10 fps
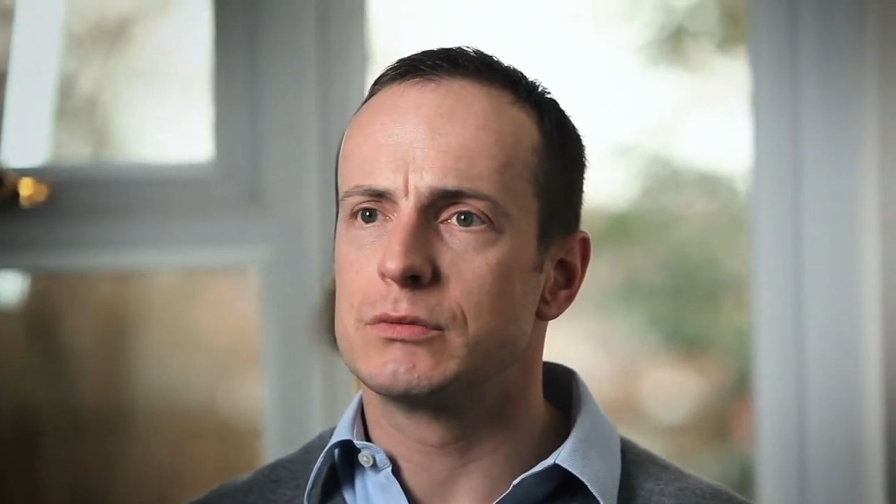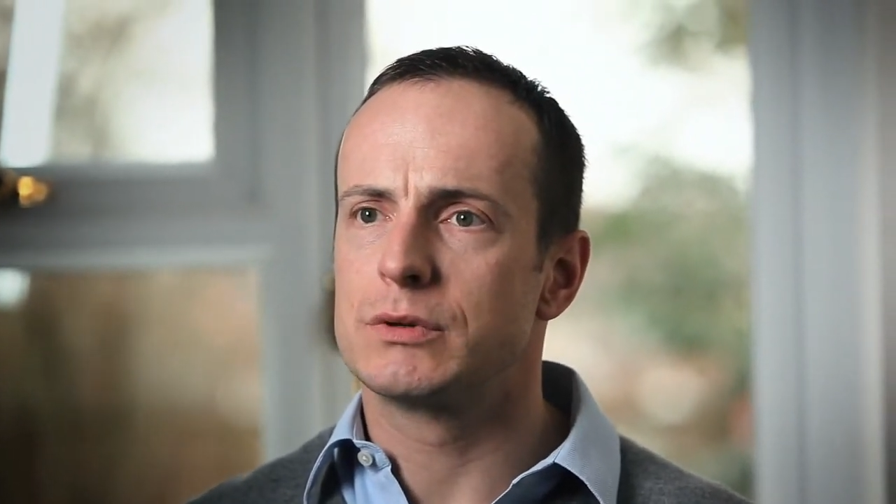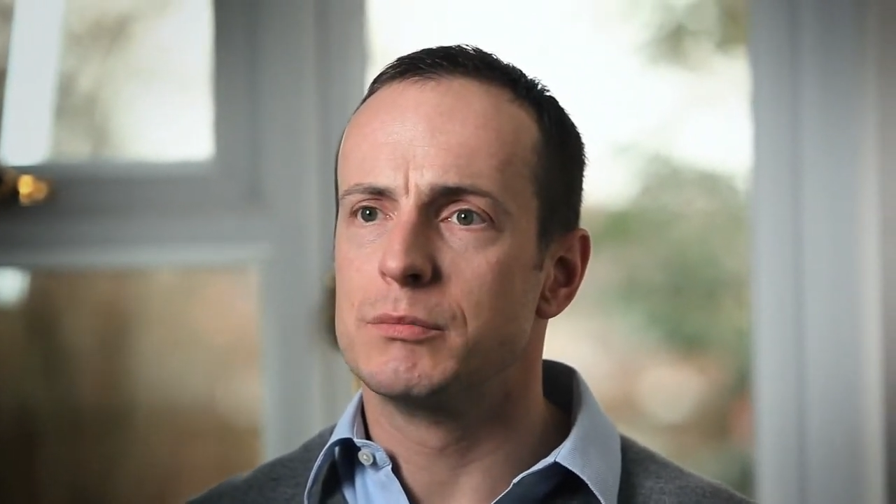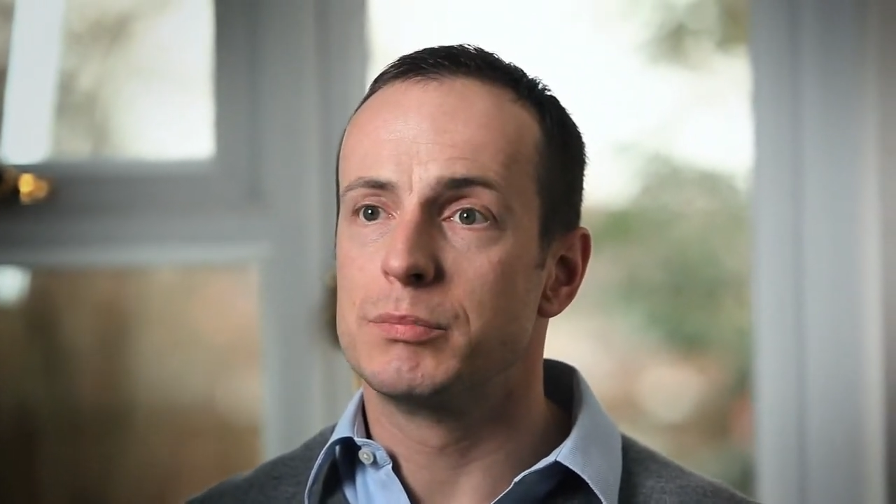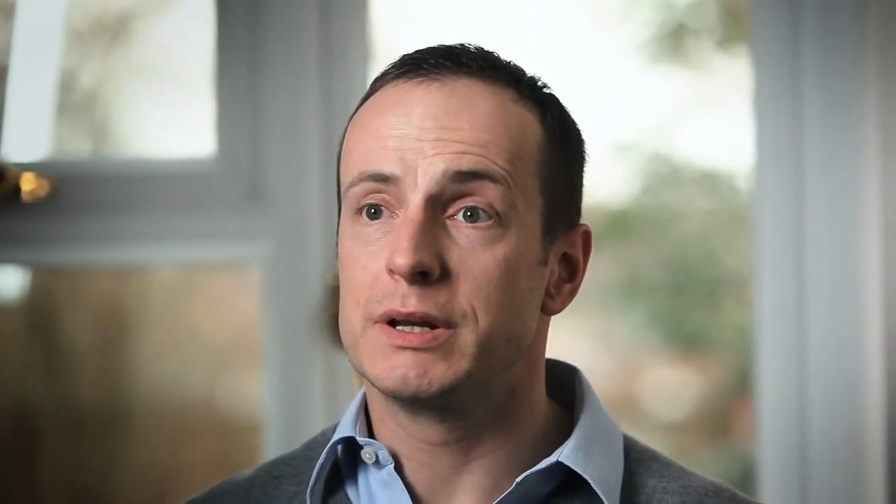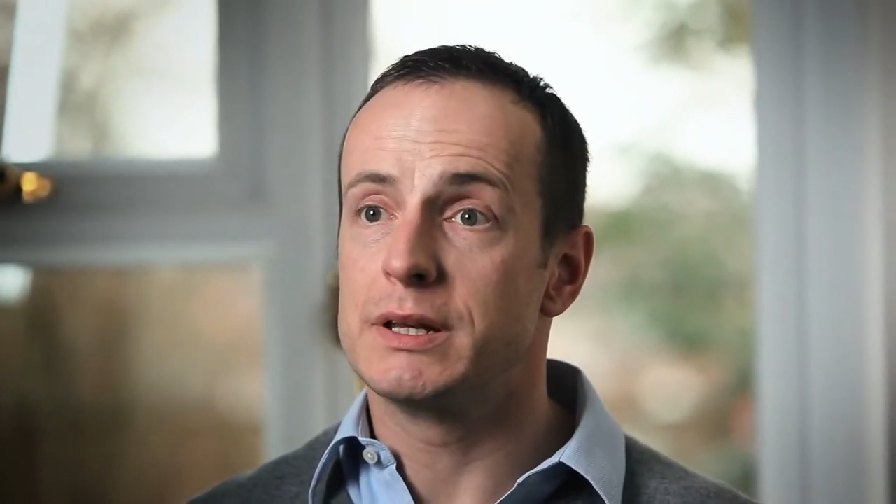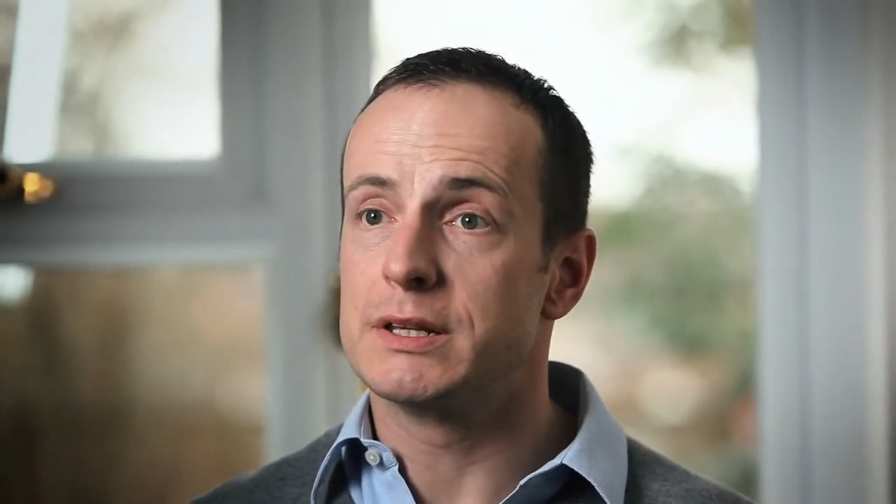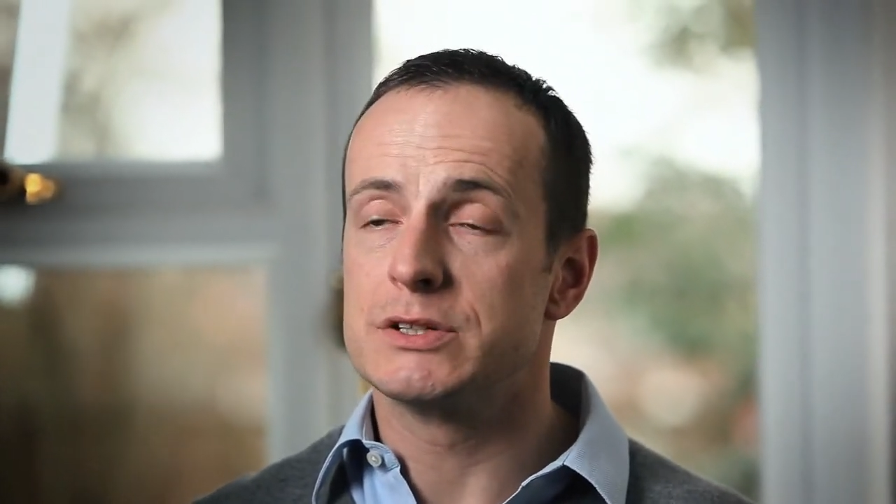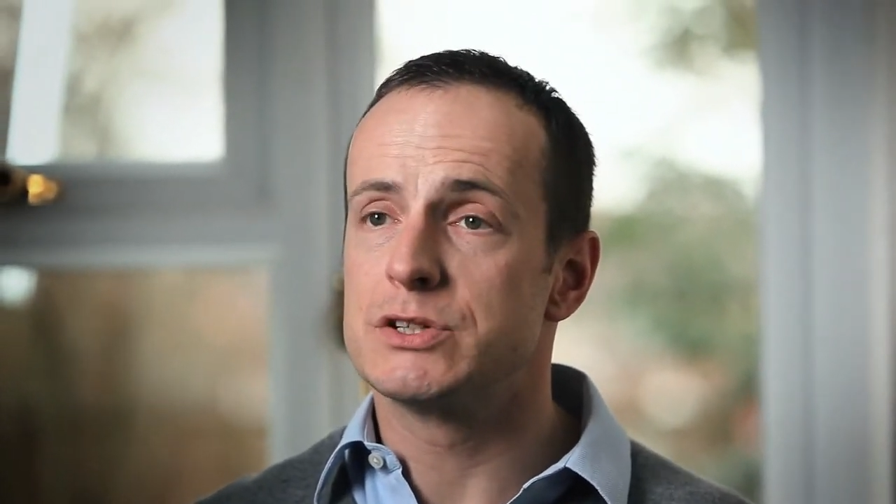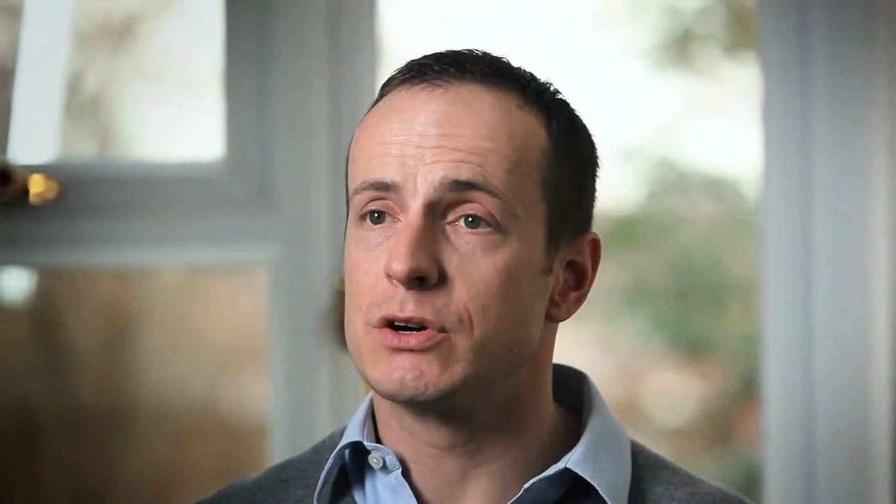completely
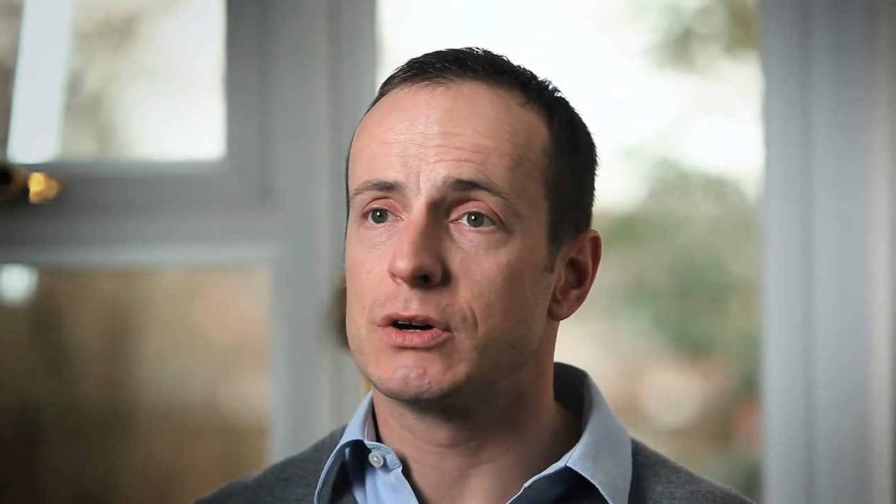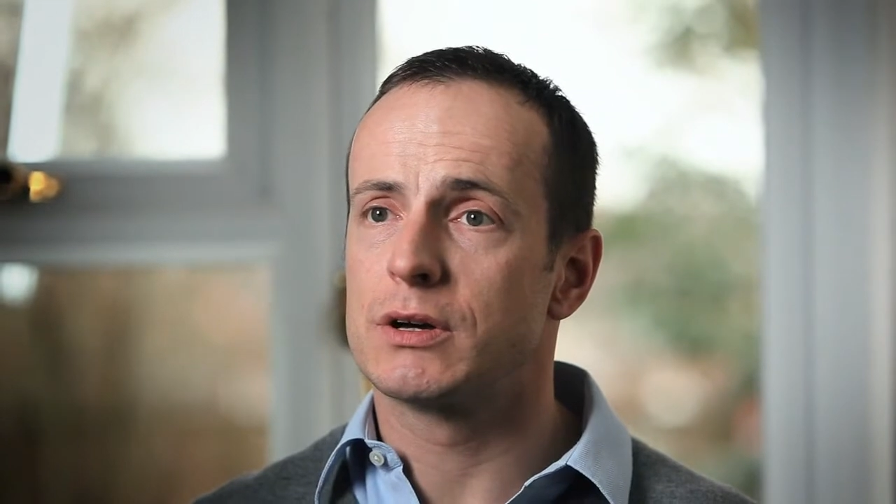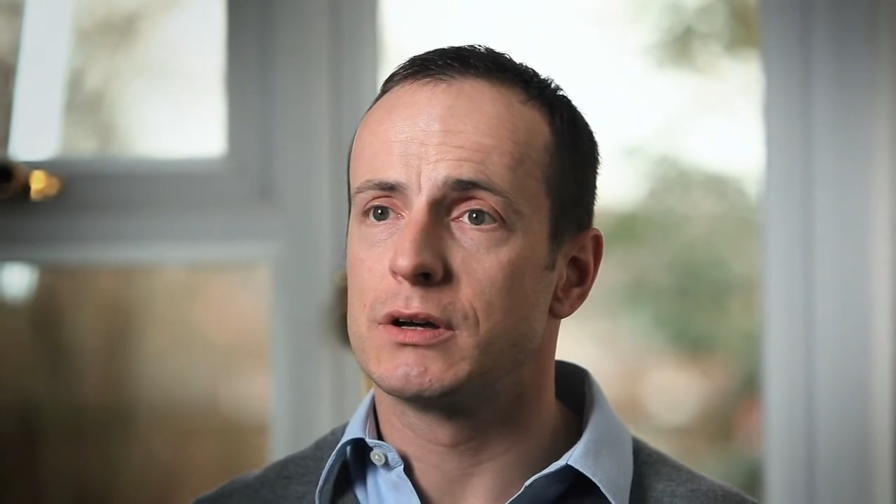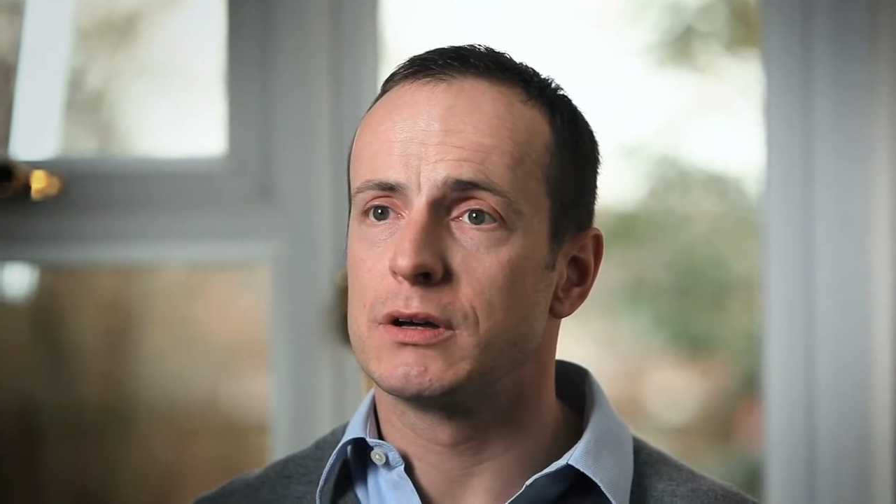in shock.